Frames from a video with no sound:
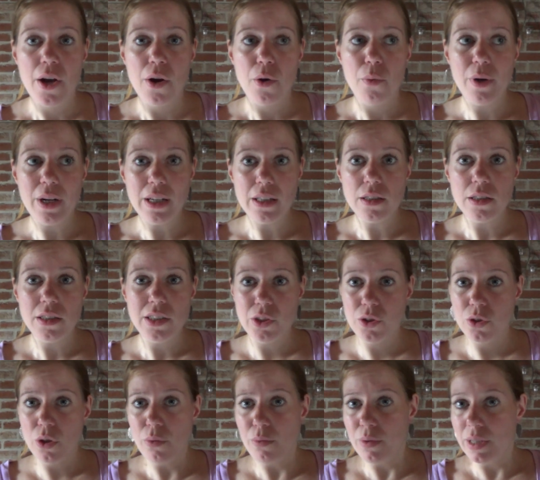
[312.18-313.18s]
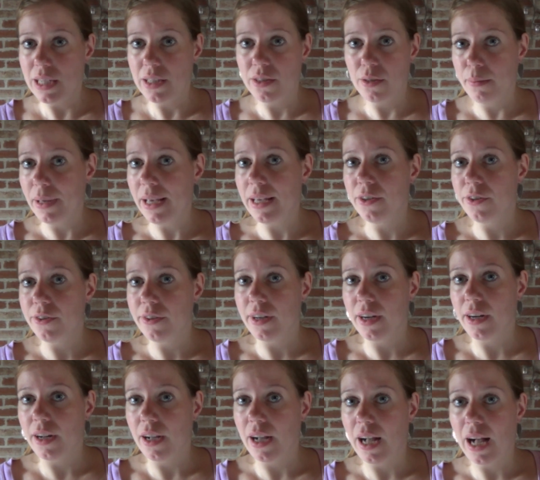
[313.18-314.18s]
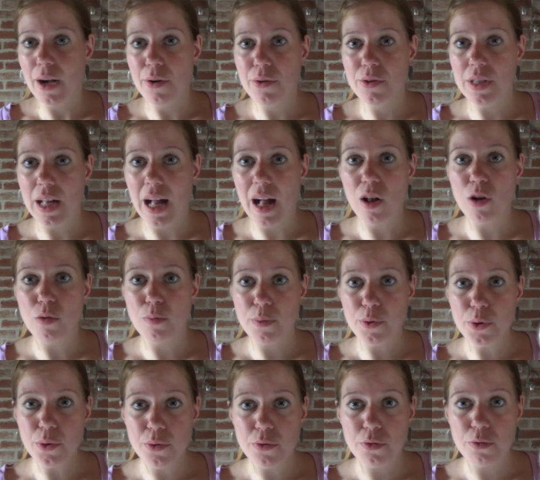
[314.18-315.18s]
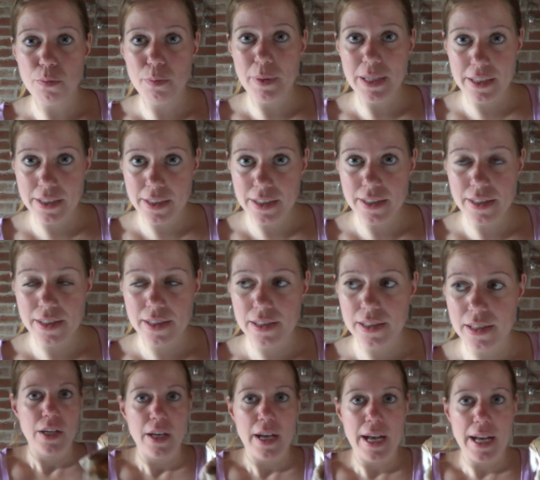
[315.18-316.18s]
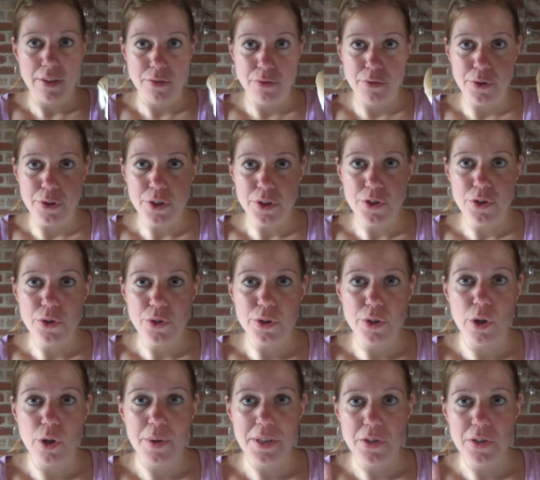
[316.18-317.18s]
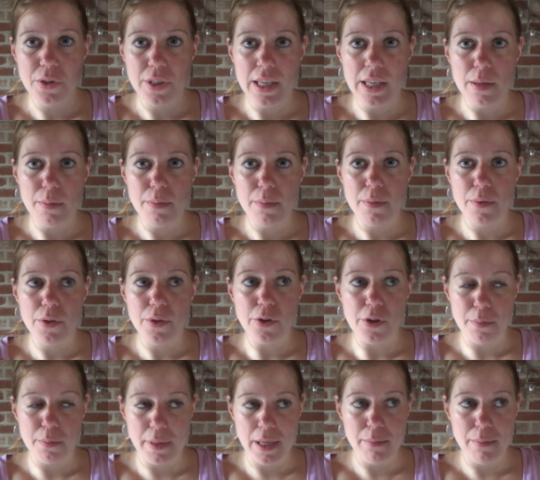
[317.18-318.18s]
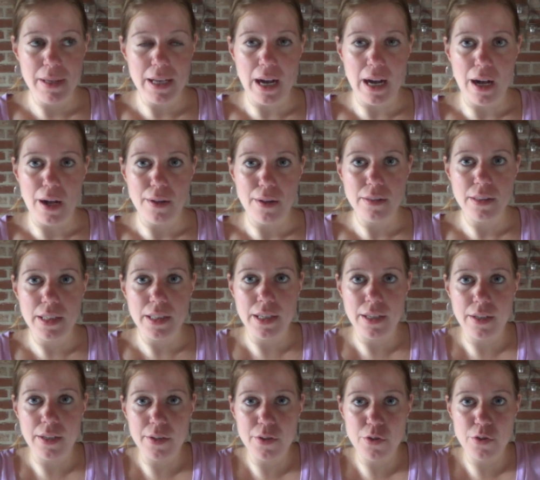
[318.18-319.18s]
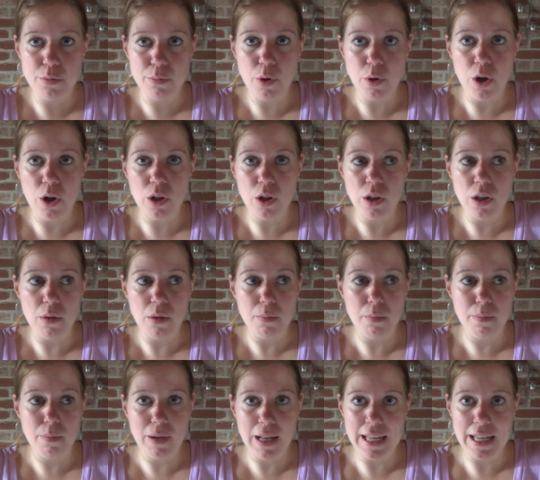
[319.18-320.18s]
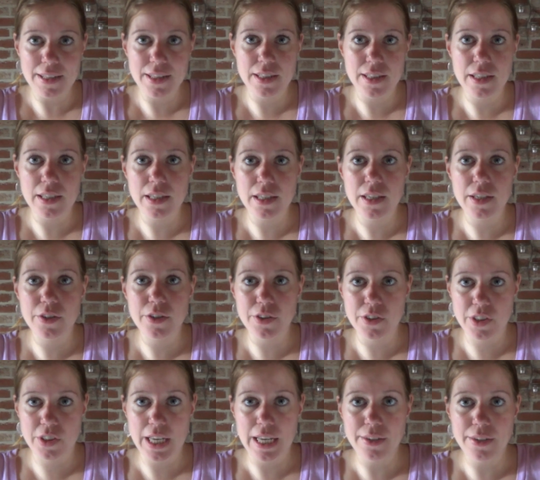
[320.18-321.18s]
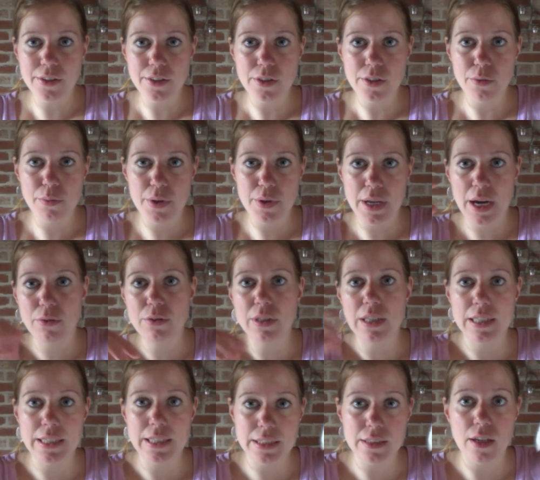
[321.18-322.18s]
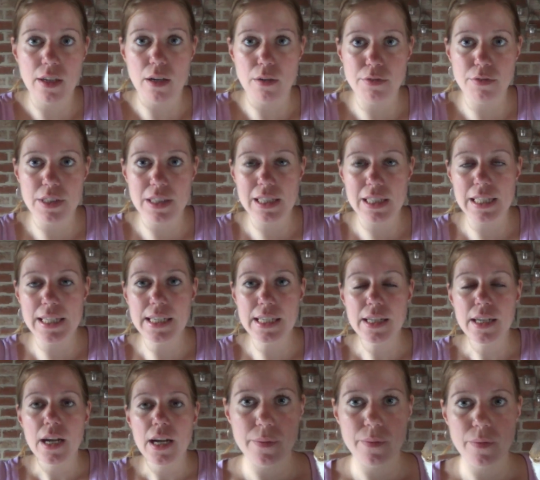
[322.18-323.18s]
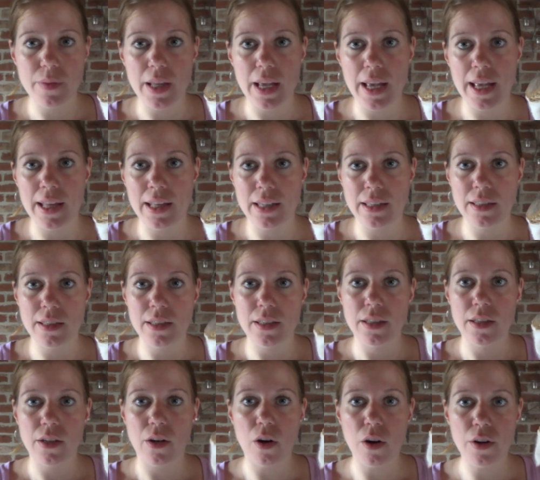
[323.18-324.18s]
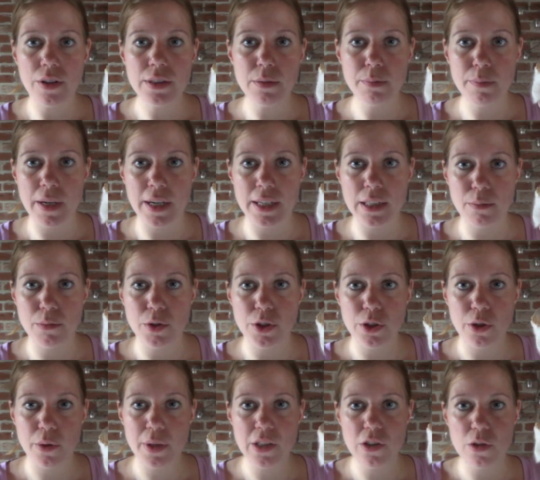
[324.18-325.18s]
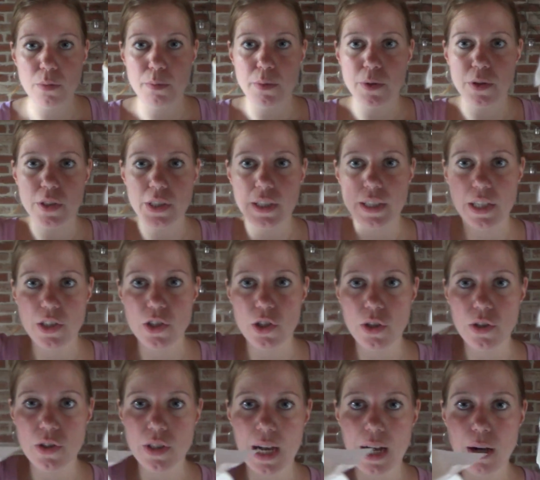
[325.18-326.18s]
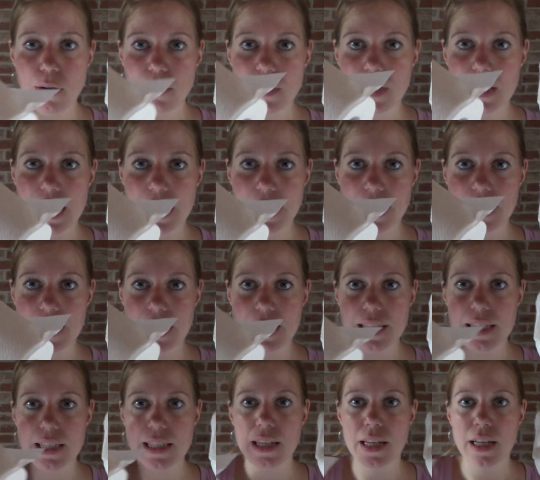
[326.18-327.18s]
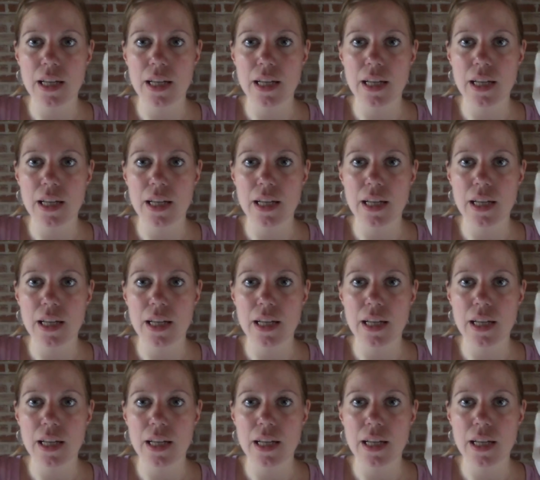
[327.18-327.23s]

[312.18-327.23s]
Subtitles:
Well, you don't need to make your house owl-proof, because at first you're going to keep your baby owl in a small plastic container without a lid, obviously. And on the bottom you're going to put kitchen towels like this.